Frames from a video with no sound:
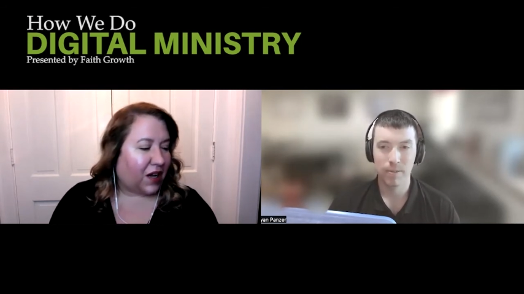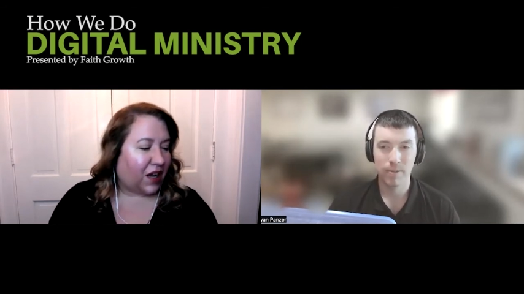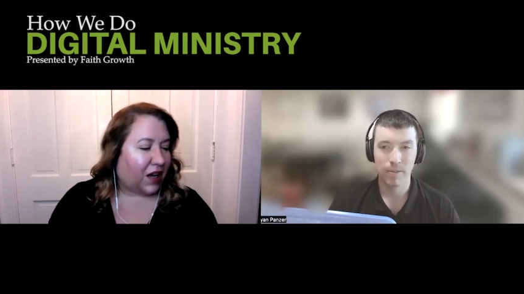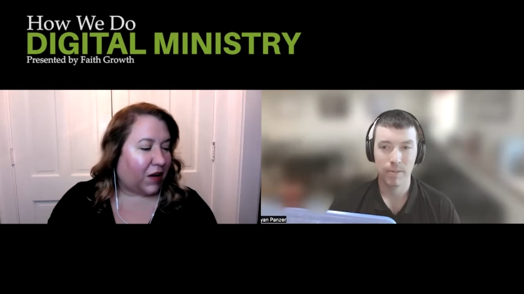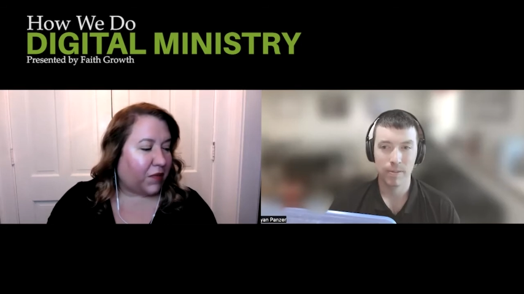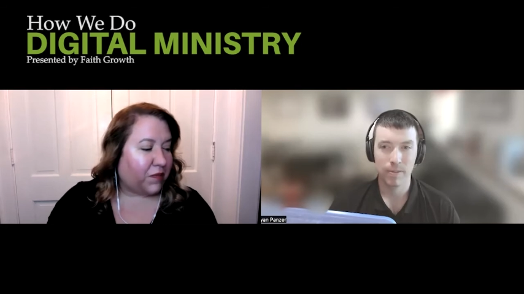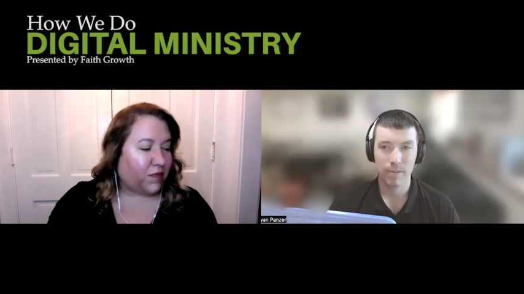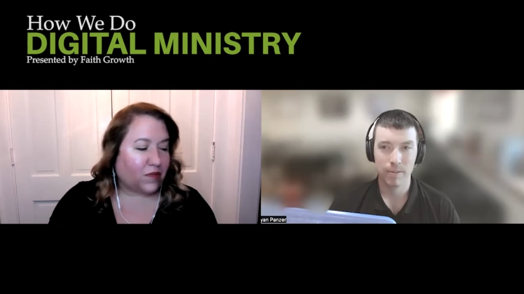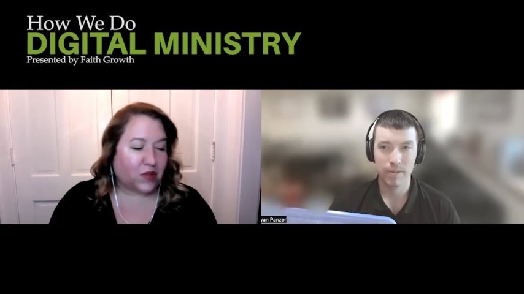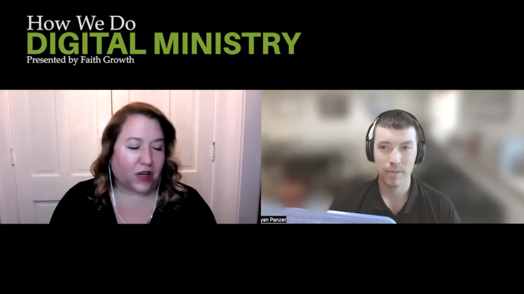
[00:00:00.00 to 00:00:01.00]
Speaker 1: um,
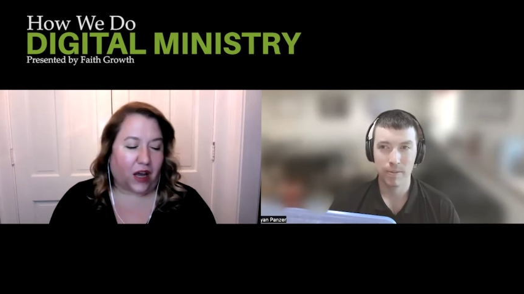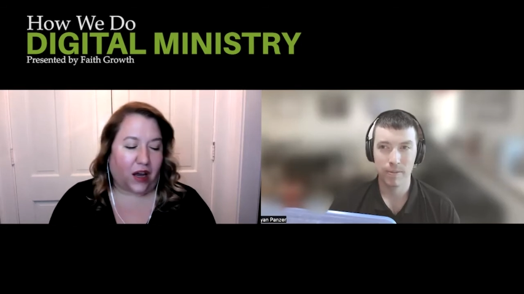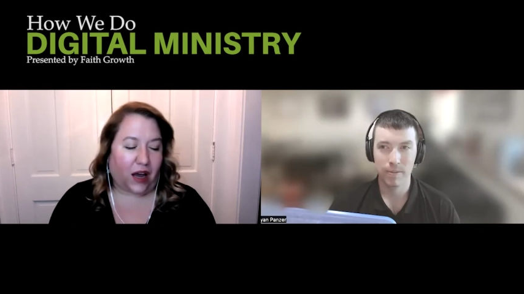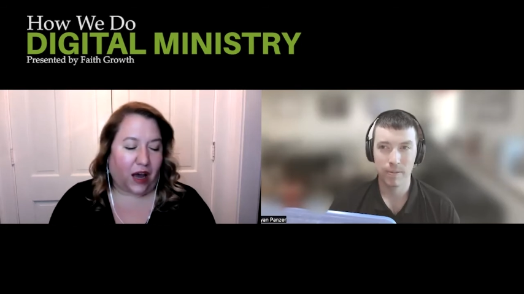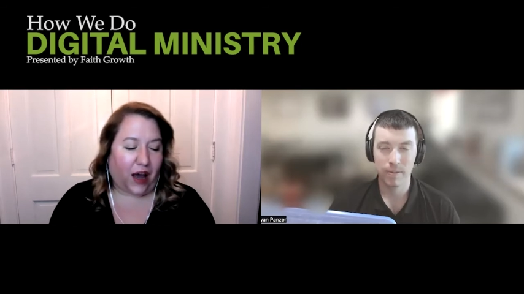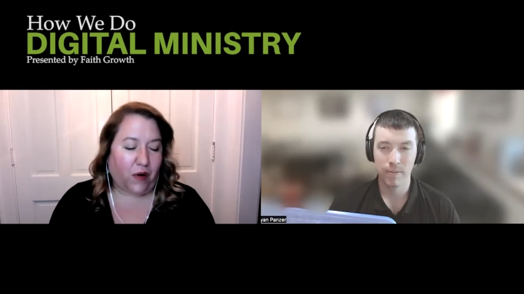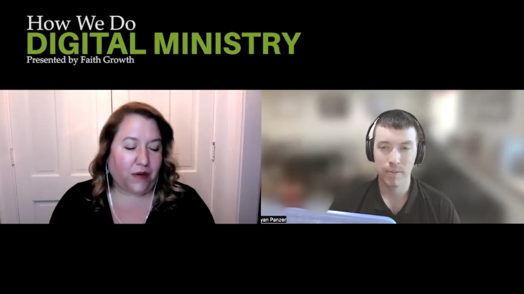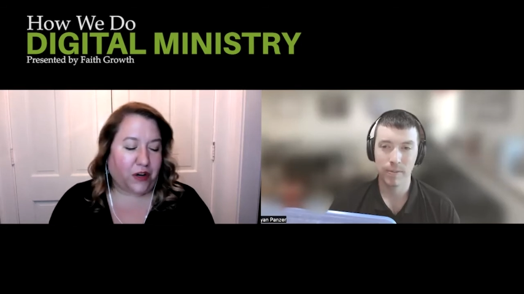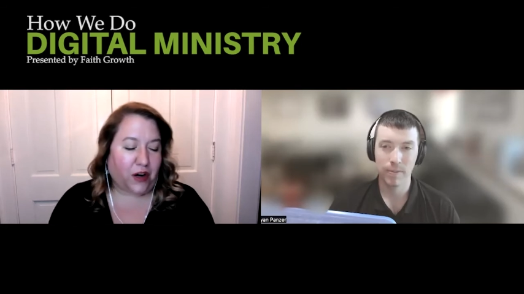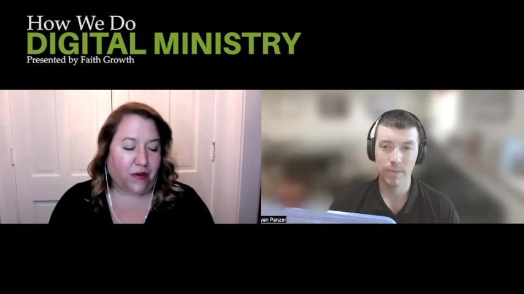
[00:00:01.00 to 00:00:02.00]
sort of uh,
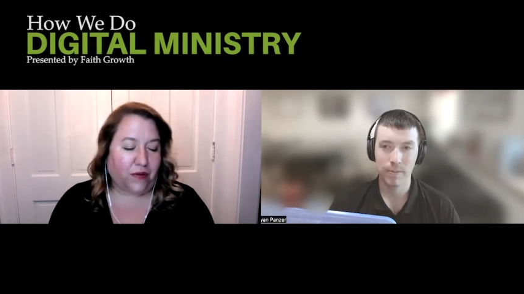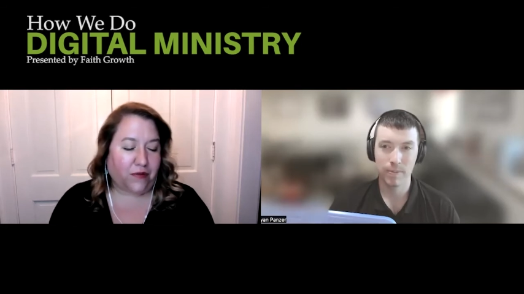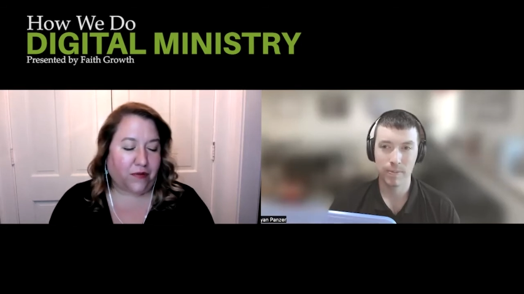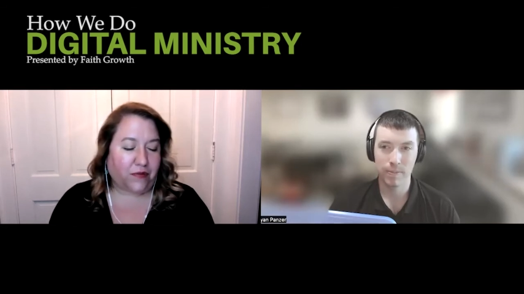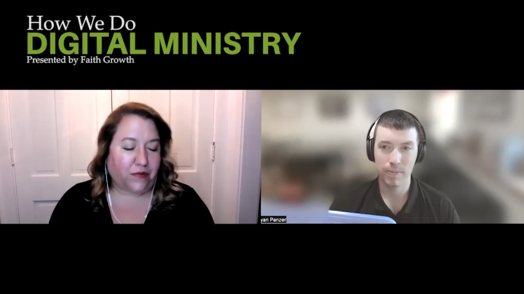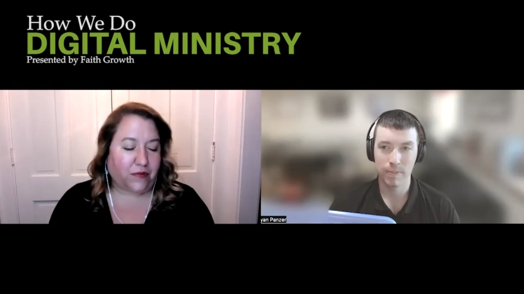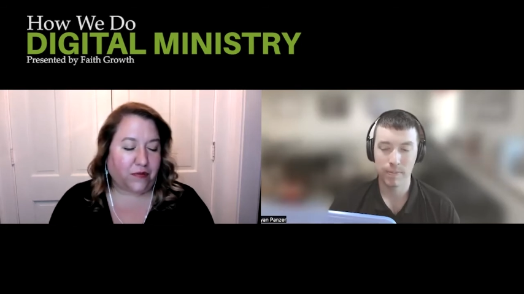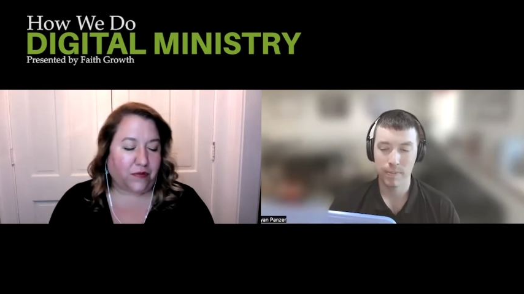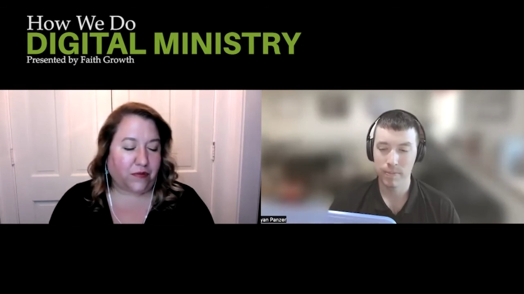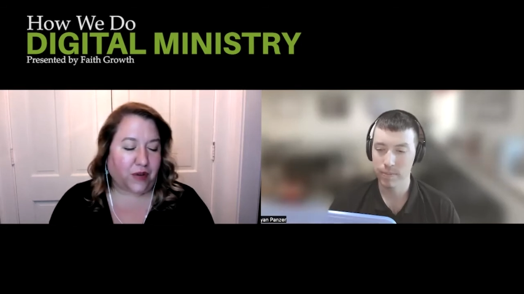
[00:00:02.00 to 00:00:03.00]
however our
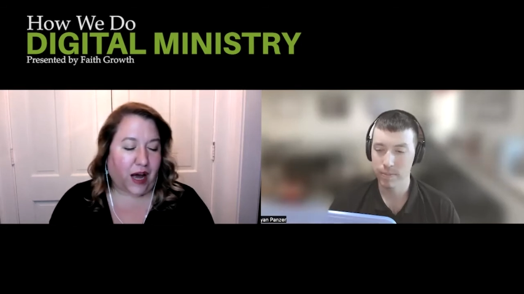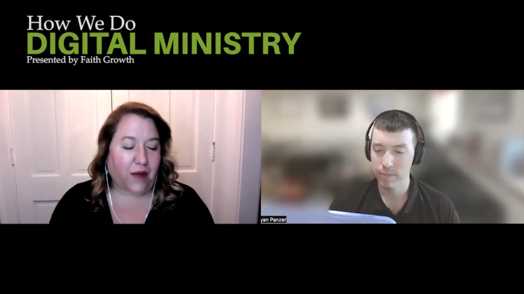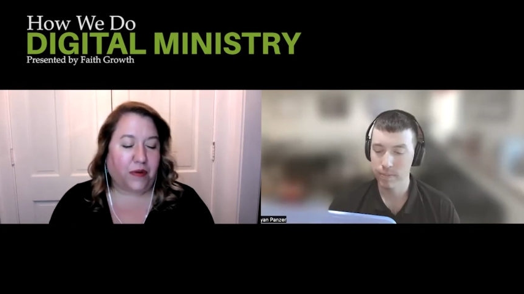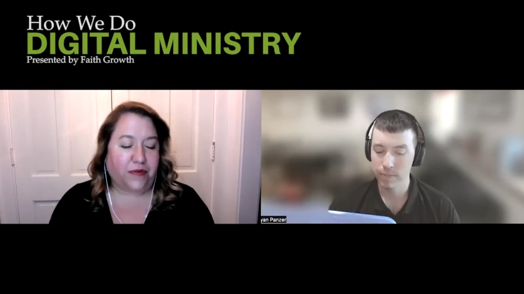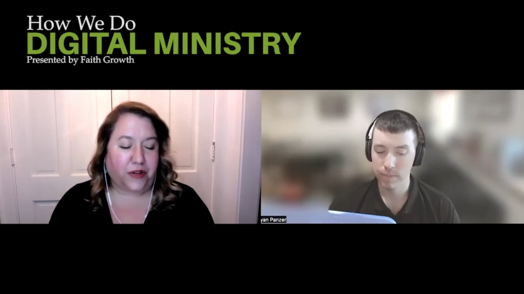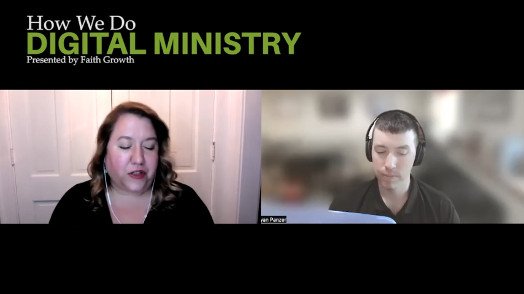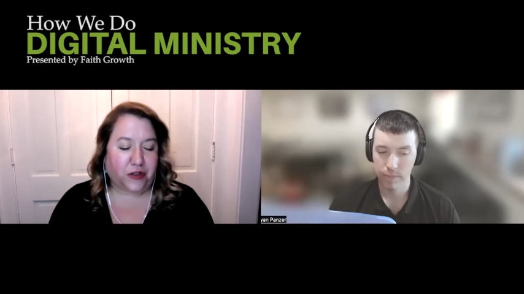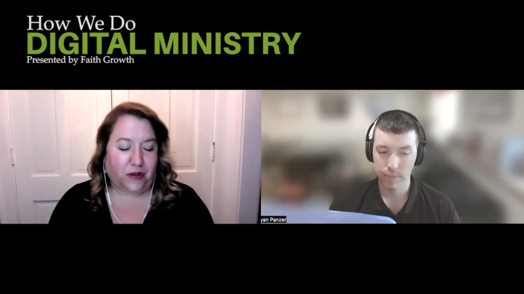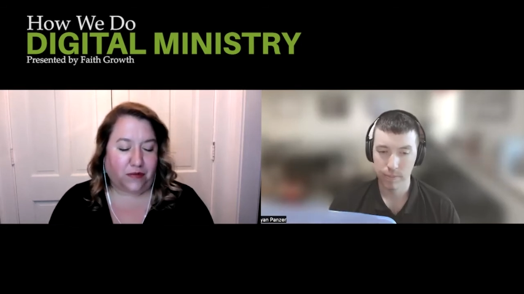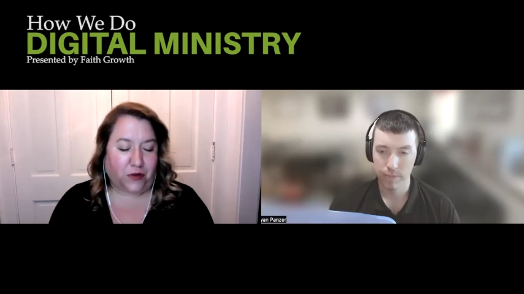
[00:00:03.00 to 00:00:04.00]
hybrid
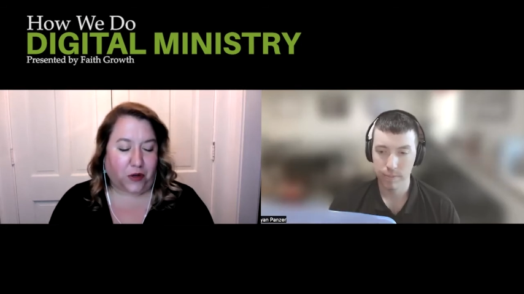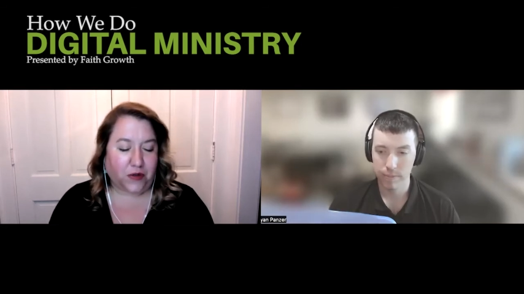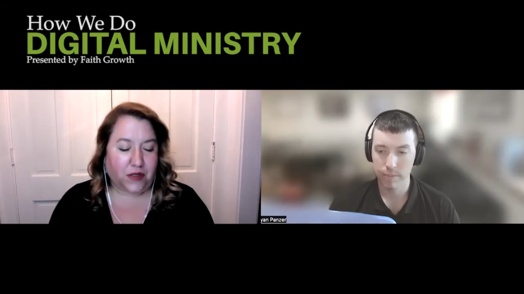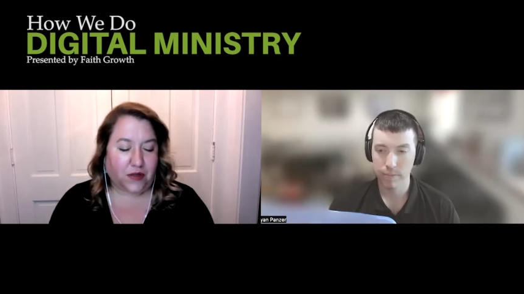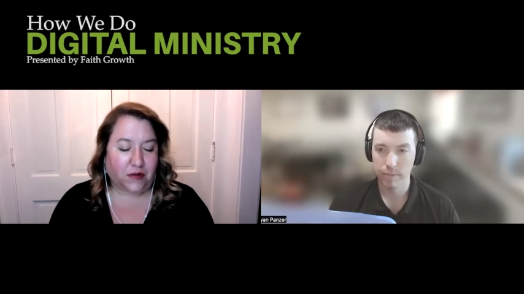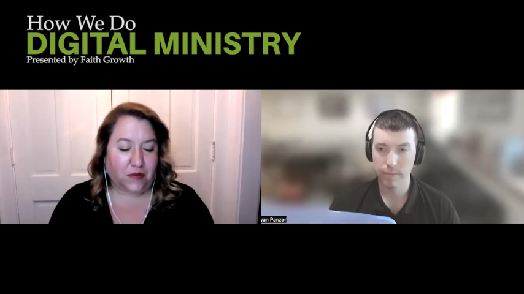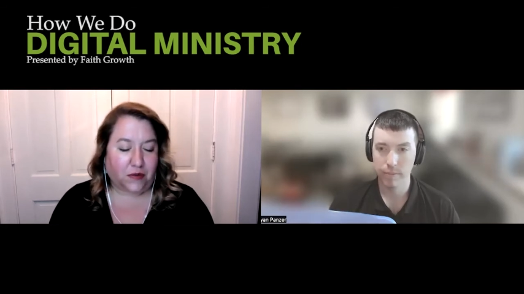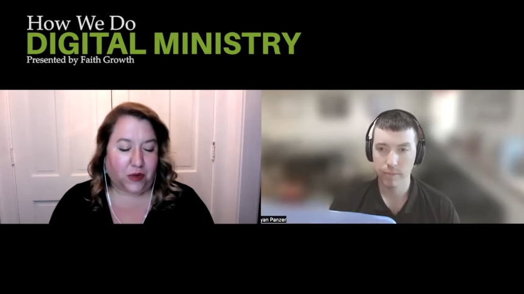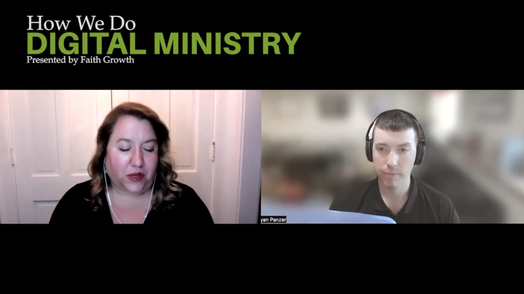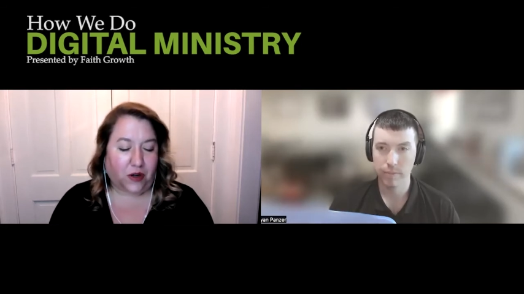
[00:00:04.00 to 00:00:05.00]
feature unfolds we're